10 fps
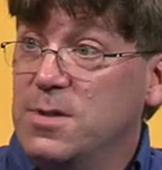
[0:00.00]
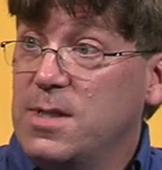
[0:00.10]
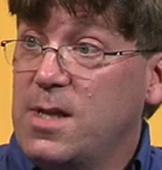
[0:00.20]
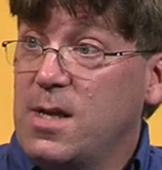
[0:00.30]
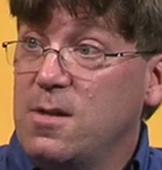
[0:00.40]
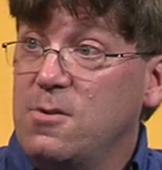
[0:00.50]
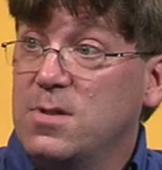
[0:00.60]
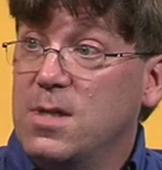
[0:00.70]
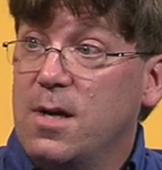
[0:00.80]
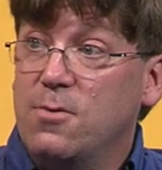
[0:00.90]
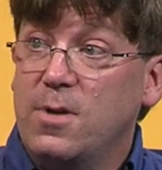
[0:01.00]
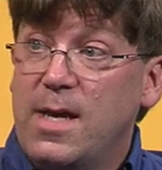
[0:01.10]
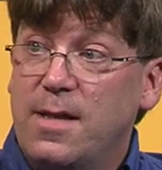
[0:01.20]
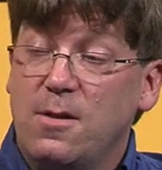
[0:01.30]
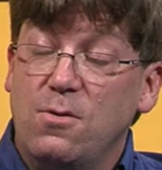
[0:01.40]
that they can use not only
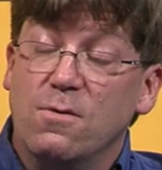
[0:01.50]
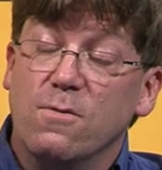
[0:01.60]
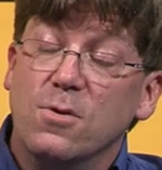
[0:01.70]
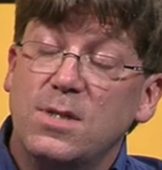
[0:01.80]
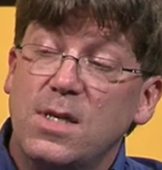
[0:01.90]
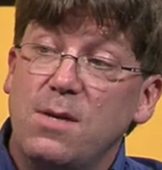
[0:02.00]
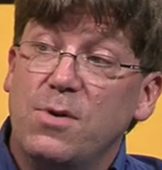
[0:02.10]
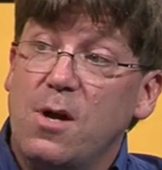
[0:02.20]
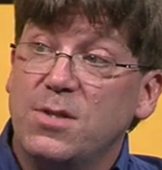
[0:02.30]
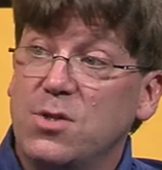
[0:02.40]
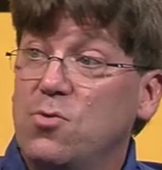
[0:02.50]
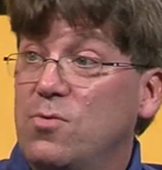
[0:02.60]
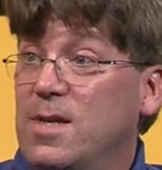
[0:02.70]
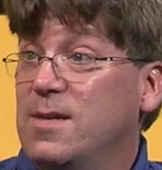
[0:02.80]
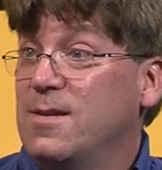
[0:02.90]
at the university but also
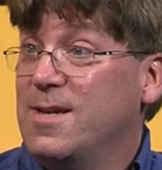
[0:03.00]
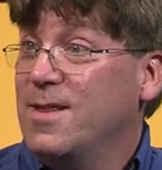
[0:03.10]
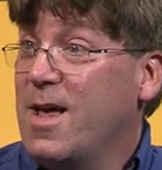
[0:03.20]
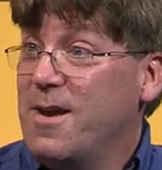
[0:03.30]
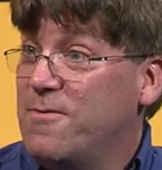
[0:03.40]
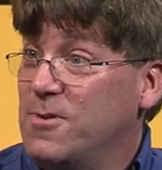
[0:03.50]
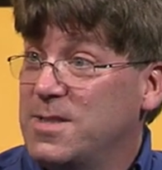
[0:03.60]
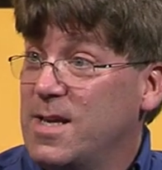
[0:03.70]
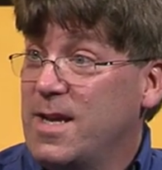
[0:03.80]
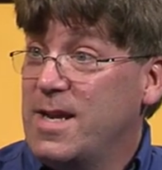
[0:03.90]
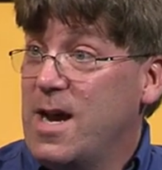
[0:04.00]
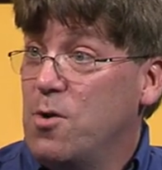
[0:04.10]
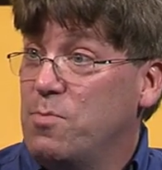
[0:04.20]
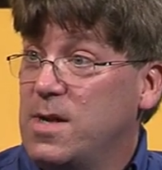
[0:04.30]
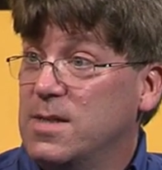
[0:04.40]
in life once they get
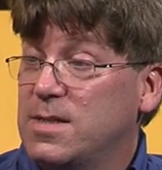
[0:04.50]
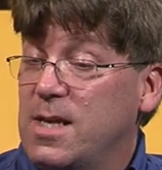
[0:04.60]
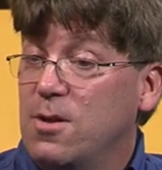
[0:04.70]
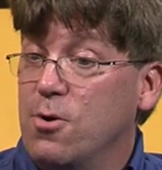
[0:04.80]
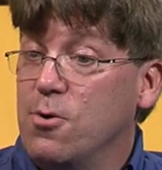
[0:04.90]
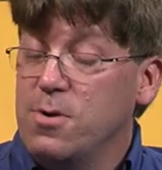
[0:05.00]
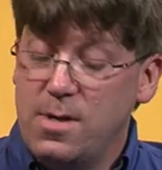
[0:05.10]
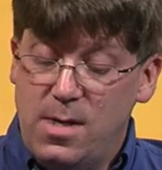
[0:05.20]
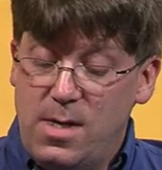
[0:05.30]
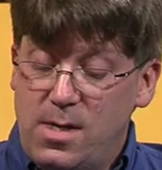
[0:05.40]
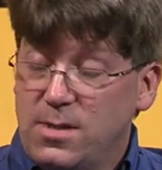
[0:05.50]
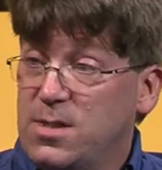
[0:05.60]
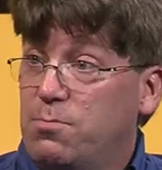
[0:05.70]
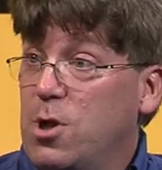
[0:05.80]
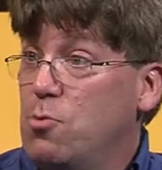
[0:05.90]
out, because they learn
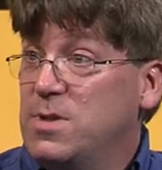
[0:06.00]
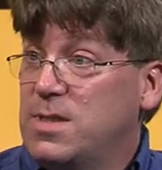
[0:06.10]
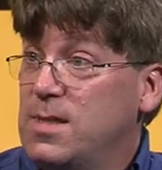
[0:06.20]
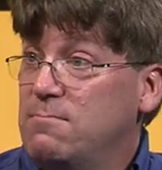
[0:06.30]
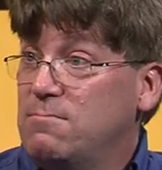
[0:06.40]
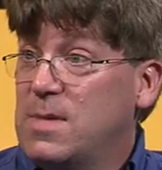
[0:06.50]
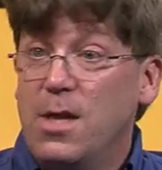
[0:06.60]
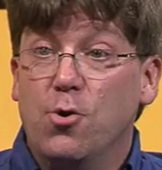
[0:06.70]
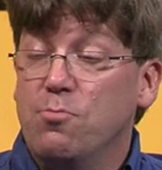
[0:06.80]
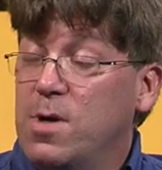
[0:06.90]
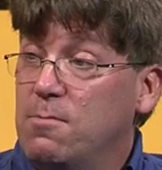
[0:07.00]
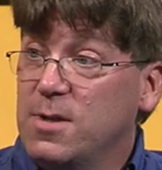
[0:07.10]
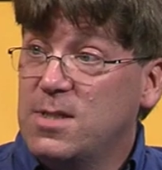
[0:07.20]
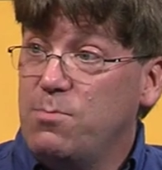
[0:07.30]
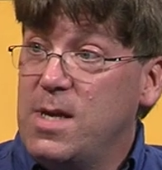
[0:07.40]
diplomacy, they learn
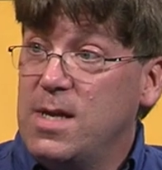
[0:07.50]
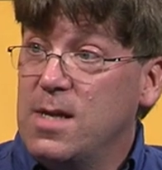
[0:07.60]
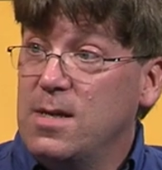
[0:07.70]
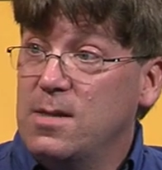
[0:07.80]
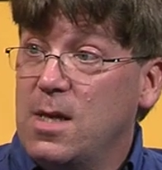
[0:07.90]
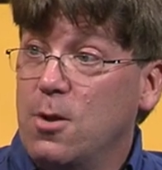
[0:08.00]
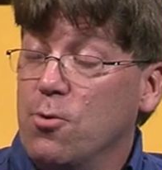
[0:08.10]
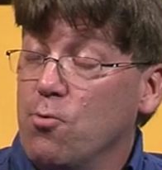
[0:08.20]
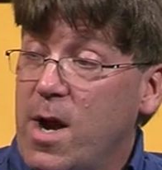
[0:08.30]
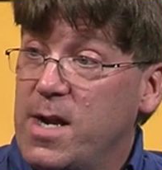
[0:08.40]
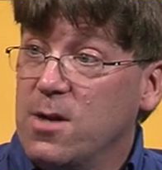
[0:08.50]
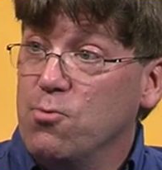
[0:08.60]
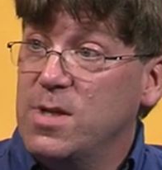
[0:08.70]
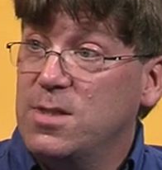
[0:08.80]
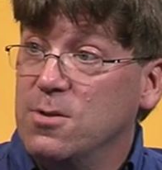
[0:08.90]
public speaking, they learn writing and
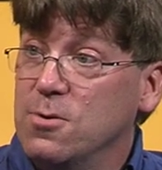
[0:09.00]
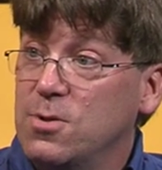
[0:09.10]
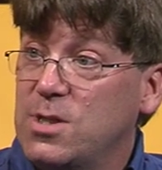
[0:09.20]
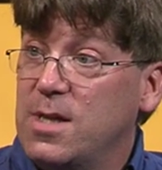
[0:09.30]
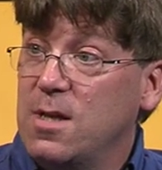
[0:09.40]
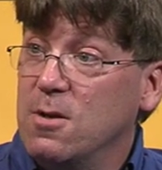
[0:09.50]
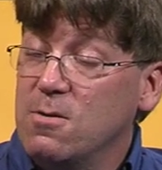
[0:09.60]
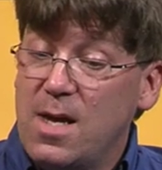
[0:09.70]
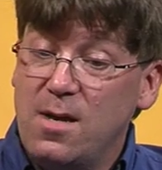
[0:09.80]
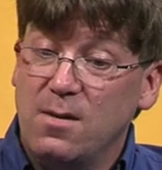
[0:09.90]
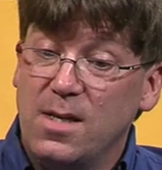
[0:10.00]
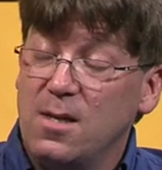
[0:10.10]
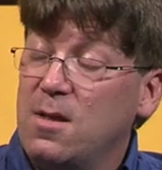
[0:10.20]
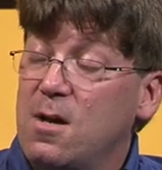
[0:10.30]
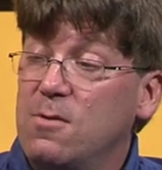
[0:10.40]
research, and they learn how to get
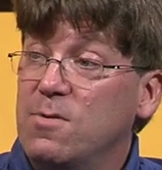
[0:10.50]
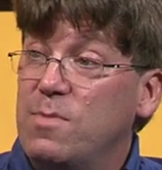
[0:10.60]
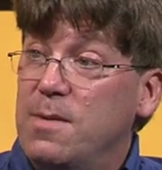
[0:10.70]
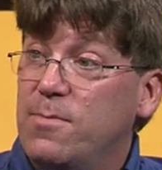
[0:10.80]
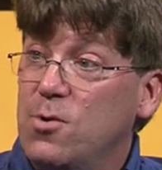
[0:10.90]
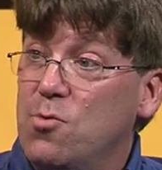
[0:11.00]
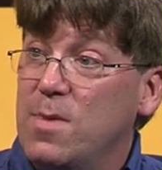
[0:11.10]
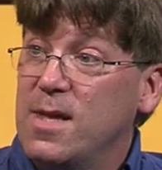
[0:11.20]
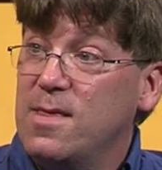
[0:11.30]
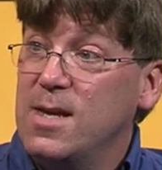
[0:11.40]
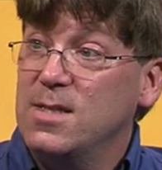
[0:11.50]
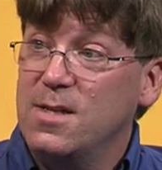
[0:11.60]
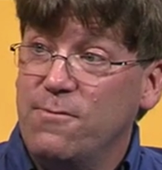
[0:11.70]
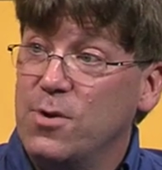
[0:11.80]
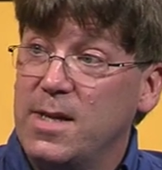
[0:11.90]
along with people who might think
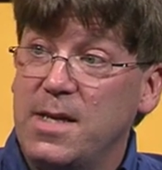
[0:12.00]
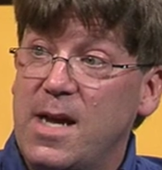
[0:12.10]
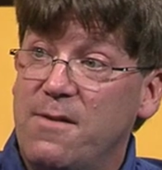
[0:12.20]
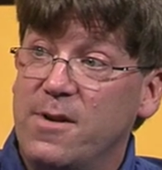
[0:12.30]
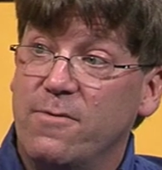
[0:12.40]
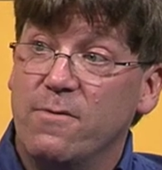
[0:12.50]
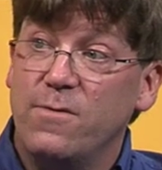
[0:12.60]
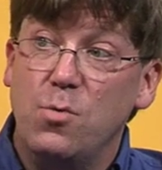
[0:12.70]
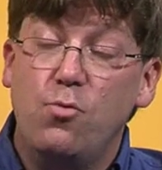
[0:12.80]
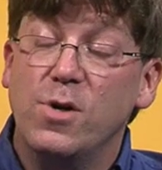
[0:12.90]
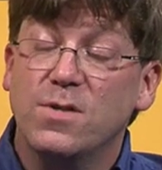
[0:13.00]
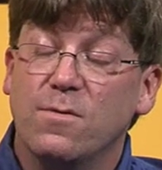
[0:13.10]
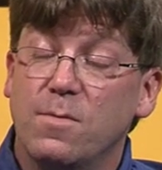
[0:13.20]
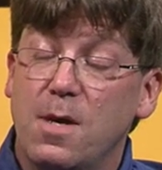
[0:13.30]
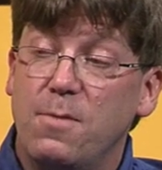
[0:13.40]
differently and have different viewpoints
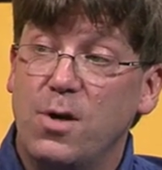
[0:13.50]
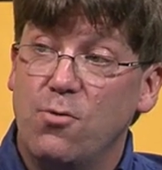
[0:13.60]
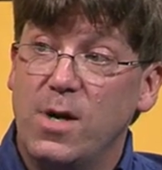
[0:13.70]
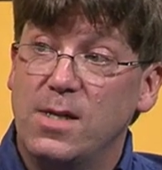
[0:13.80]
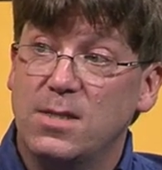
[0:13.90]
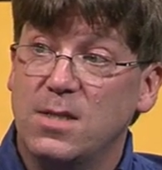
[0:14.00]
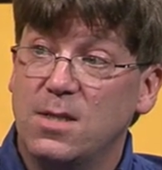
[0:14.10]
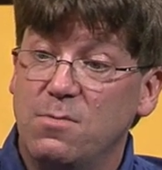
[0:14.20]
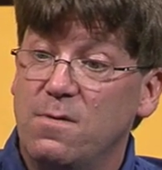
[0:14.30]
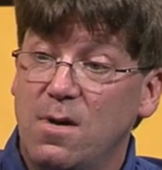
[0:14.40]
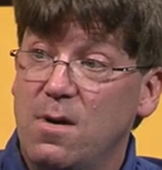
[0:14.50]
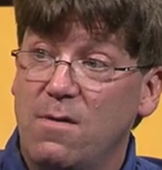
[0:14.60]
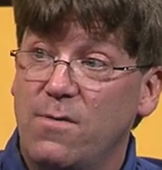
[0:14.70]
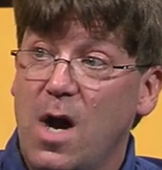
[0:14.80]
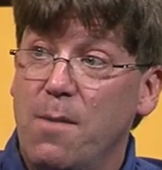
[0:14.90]
from them and create a system
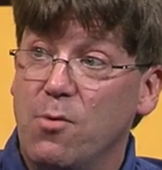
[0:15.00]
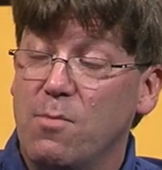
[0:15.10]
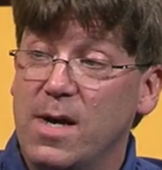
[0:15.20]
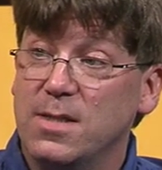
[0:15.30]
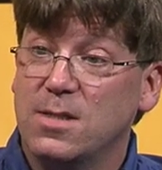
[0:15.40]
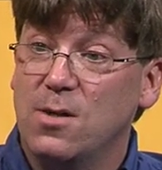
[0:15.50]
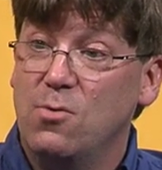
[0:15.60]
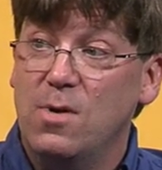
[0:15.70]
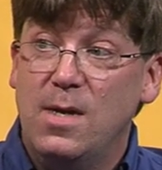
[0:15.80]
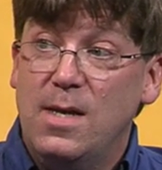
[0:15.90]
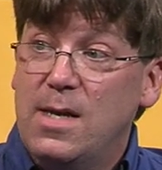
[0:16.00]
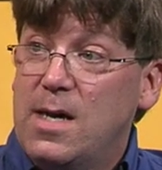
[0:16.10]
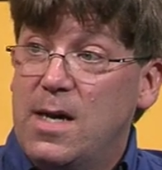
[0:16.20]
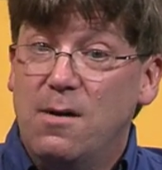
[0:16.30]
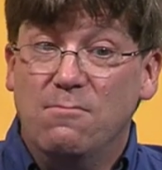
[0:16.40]
of compromise. So
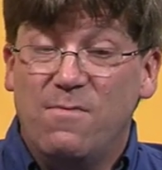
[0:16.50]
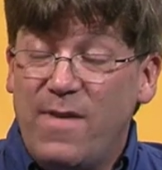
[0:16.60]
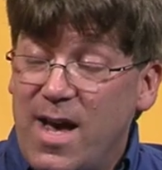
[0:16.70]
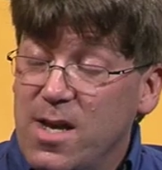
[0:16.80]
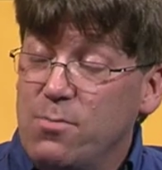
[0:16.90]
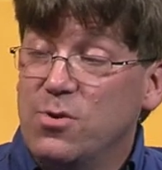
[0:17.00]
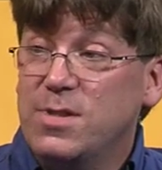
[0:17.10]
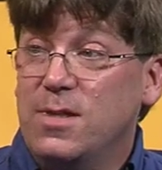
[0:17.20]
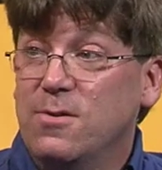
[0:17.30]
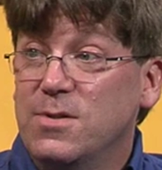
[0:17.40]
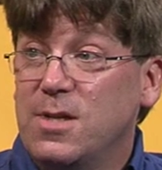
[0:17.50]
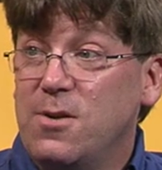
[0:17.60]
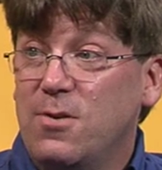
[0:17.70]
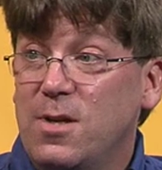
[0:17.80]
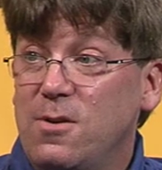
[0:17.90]
valuable skills that
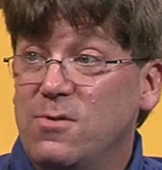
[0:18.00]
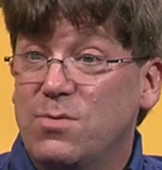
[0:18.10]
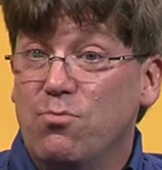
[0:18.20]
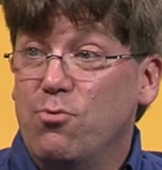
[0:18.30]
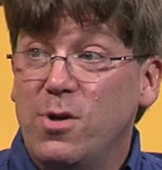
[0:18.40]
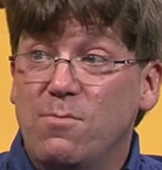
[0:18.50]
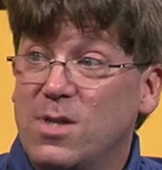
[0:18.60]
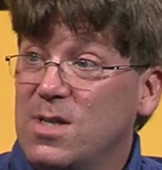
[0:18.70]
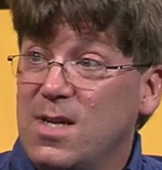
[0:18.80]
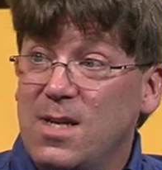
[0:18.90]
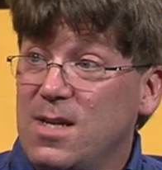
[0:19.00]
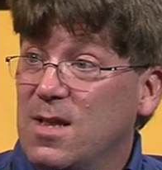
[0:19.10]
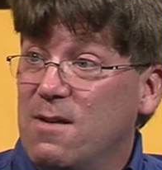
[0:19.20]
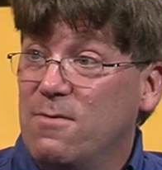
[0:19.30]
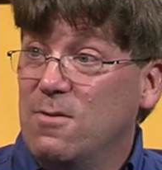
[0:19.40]
you can use pretty much at any
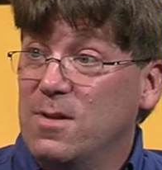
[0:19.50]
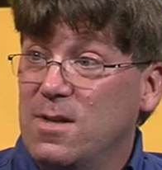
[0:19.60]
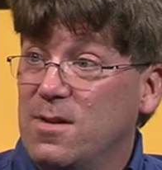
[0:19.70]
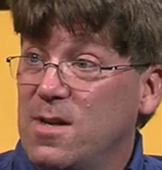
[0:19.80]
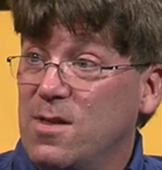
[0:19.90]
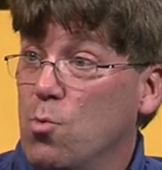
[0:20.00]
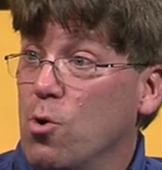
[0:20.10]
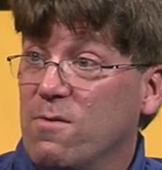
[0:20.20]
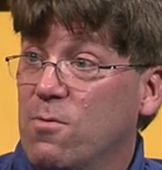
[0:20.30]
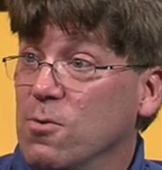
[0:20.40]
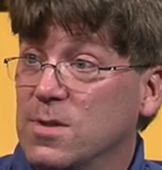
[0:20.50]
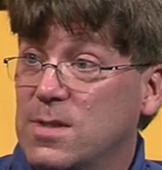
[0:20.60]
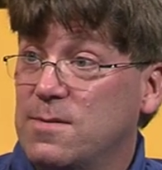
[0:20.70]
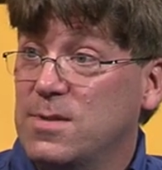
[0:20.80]
level in the workforce.